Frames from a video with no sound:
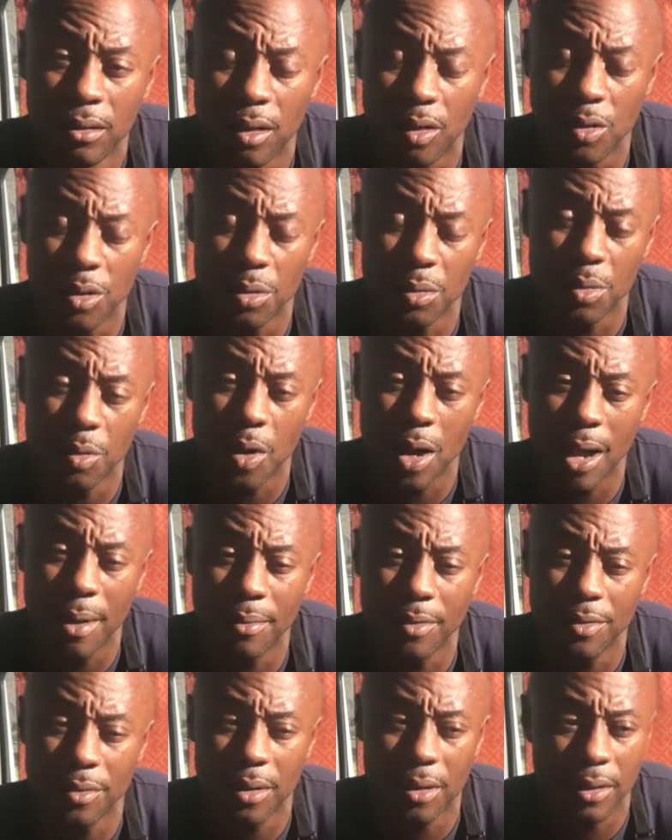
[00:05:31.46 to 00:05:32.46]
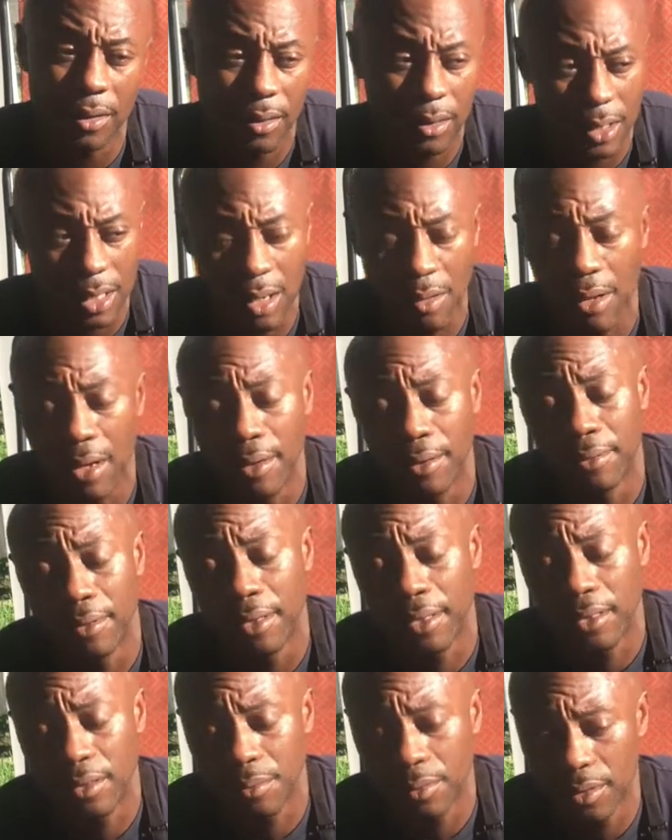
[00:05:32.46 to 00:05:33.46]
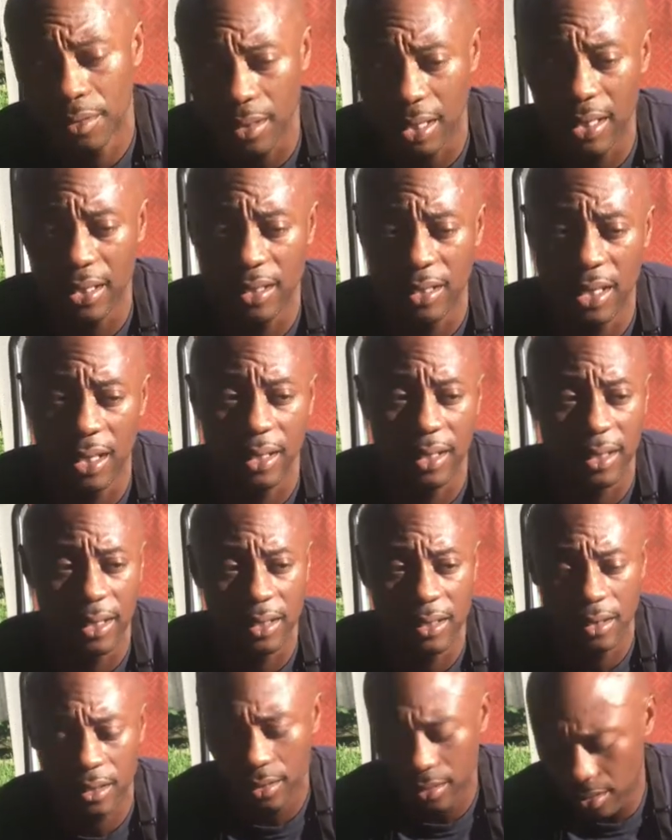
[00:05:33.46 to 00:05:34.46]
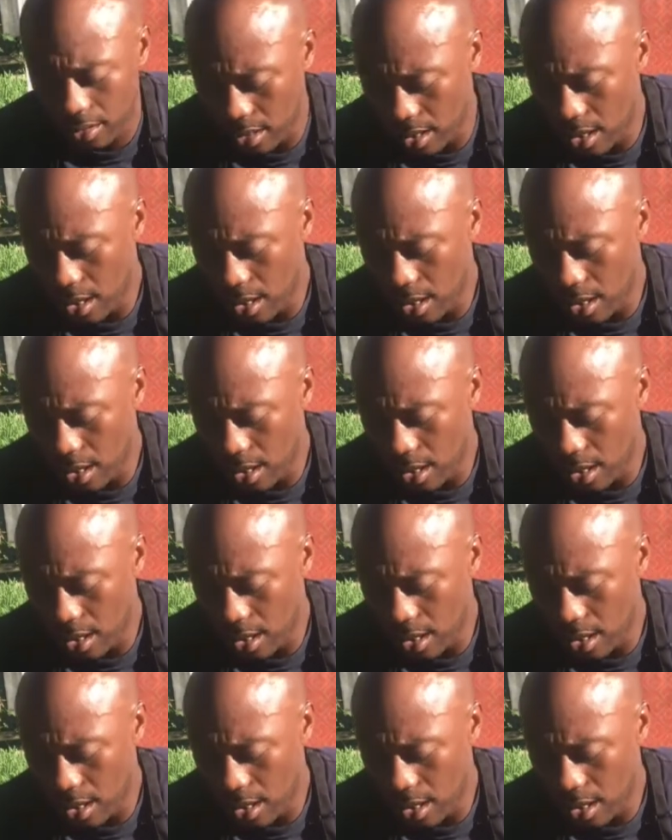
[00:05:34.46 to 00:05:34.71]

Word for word: or subscribers rather, because I don't have no customers. I ain't selling nothing to you.